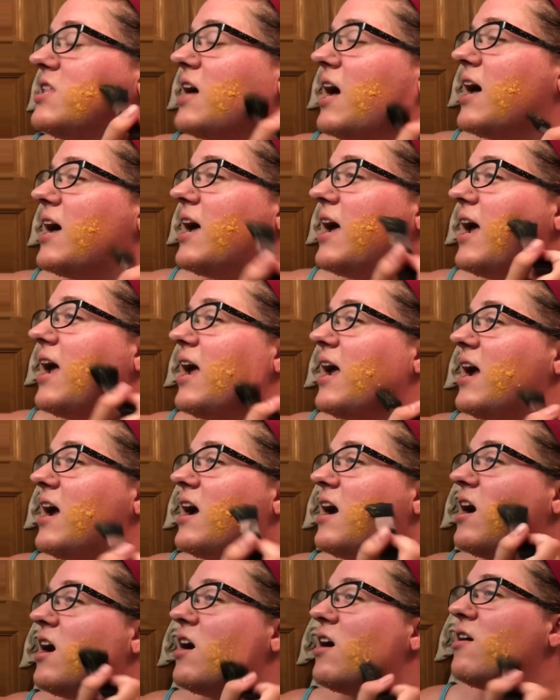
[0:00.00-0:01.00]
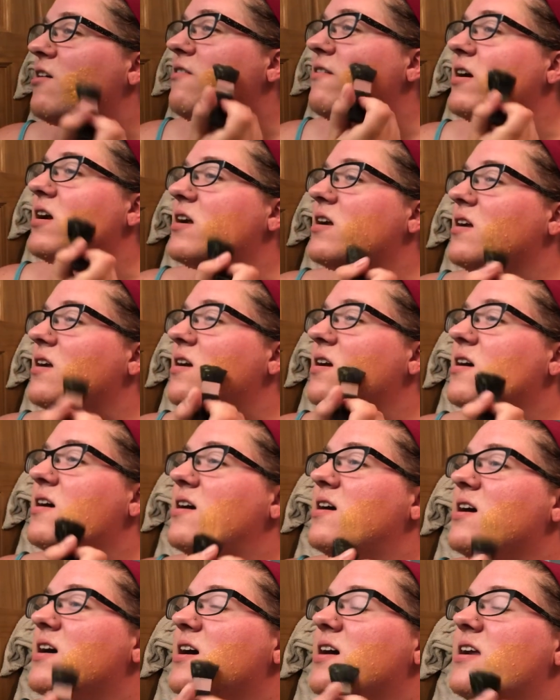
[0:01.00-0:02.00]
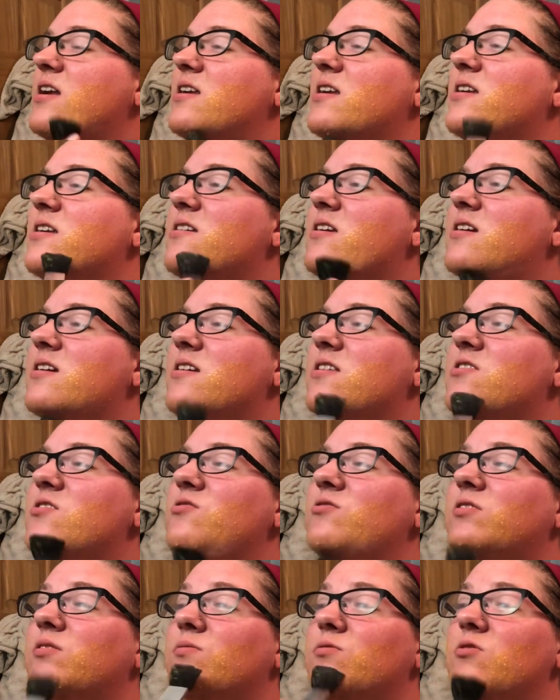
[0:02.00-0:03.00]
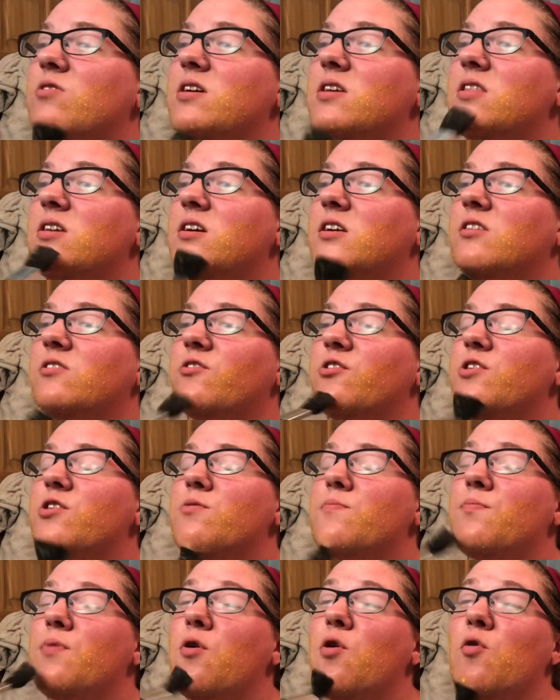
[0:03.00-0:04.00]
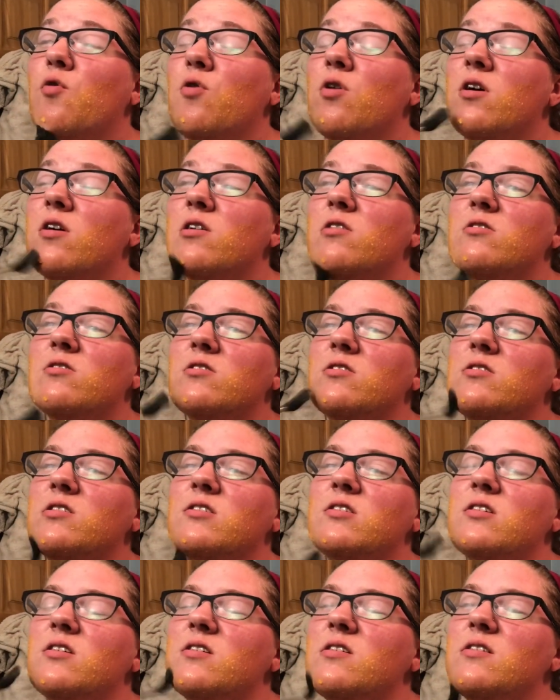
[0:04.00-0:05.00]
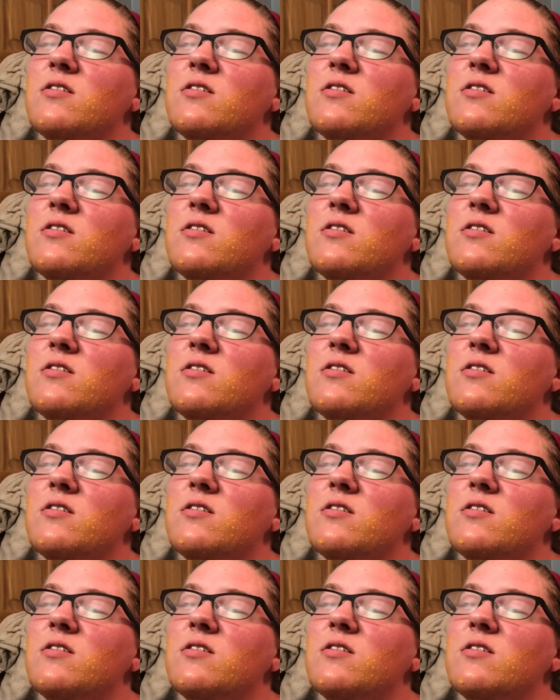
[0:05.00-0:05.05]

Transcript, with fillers: that hair and and do some great things for your pores.